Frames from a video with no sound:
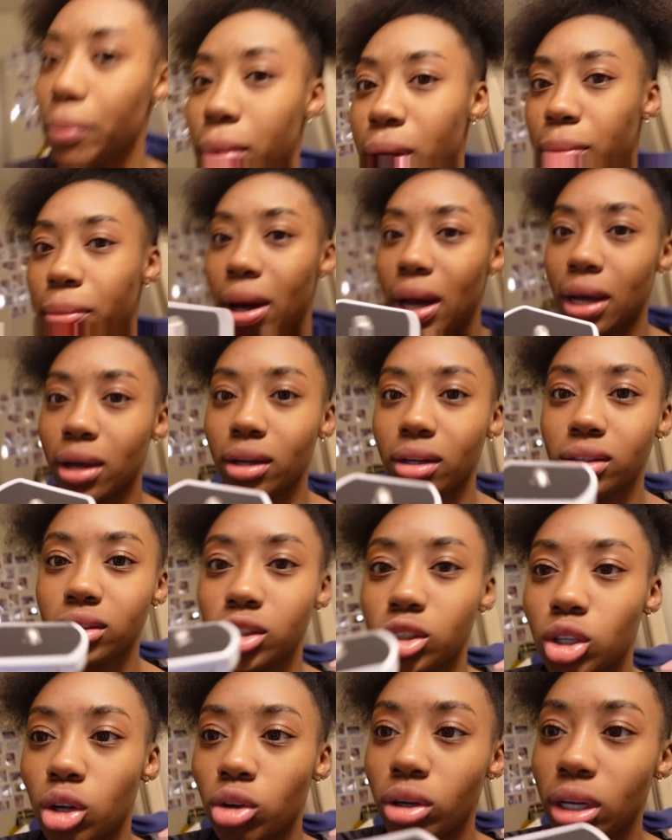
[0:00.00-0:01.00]
but my
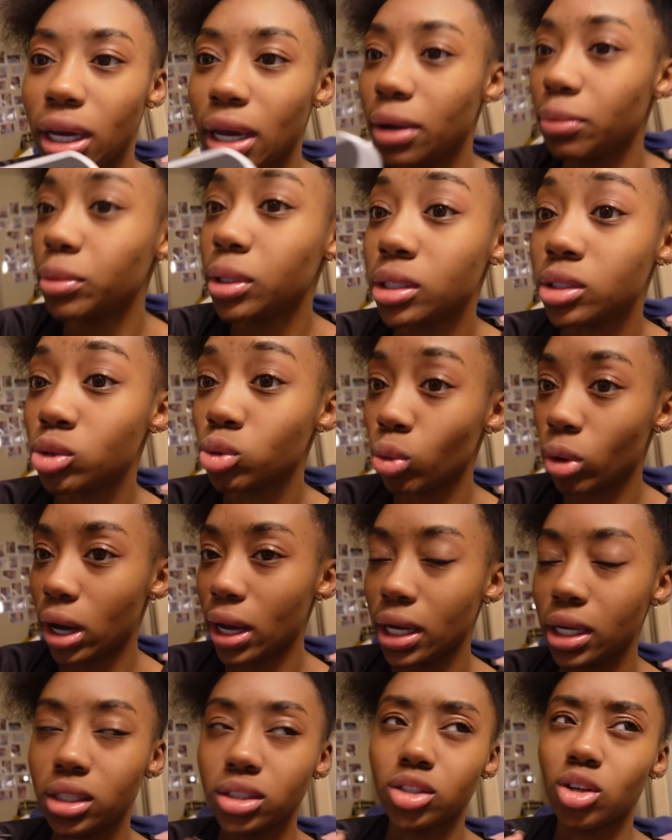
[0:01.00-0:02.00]
Sony camera is
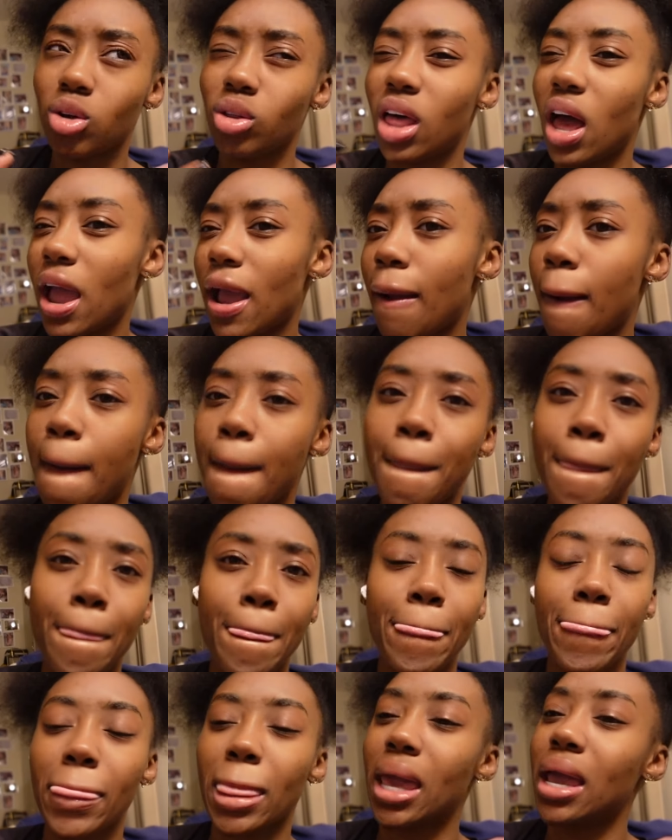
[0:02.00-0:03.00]
white, so like
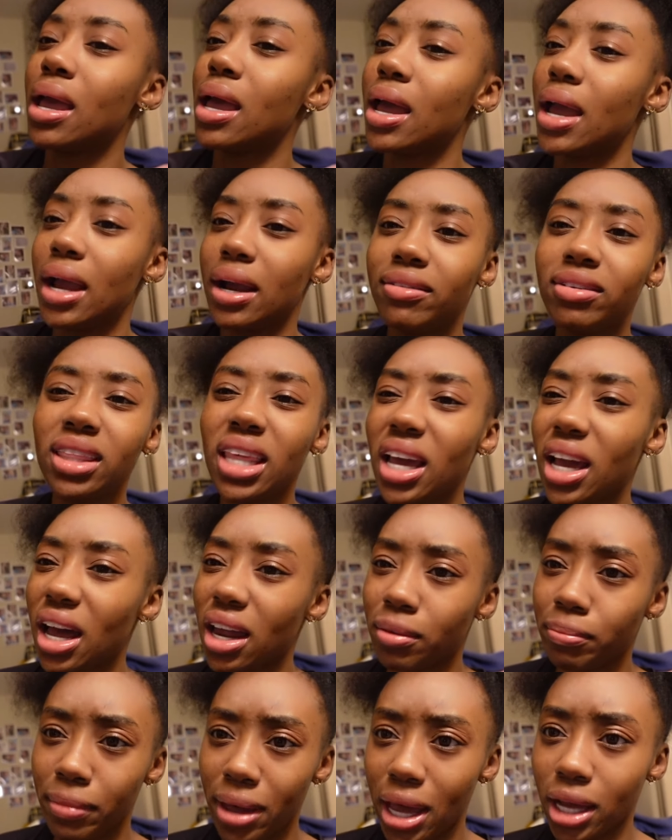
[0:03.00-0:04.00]
everything
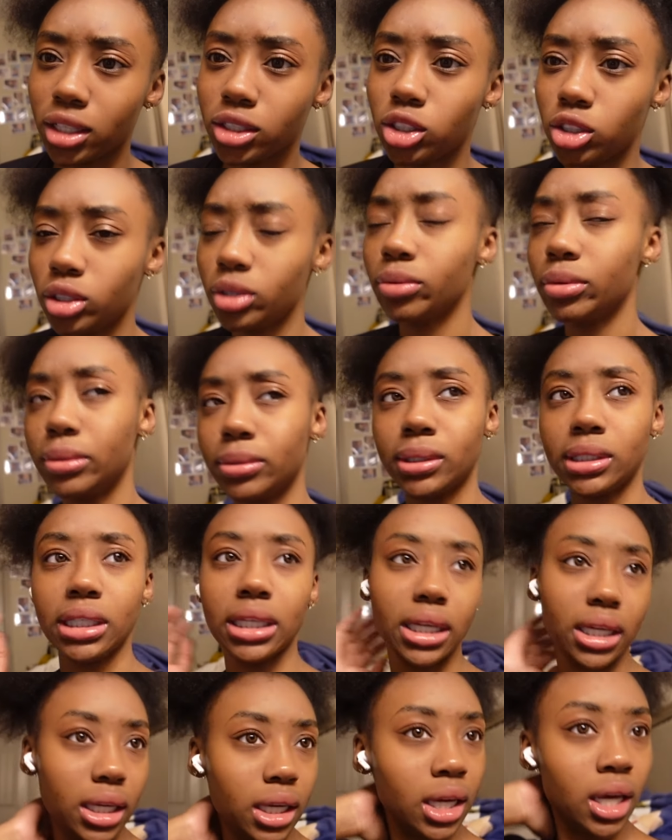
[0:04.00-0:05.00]
gotta match, you know what I'm
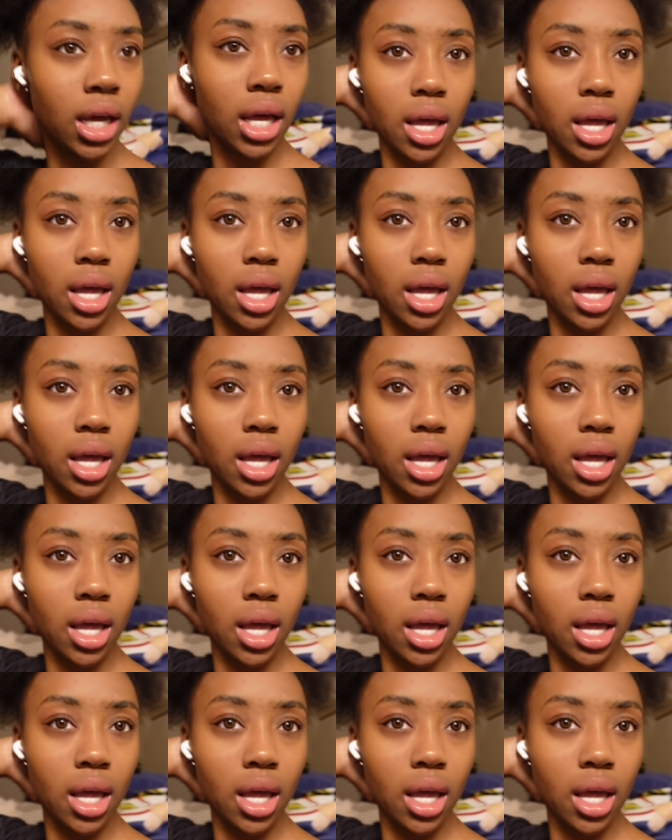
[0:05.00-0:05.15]
saying.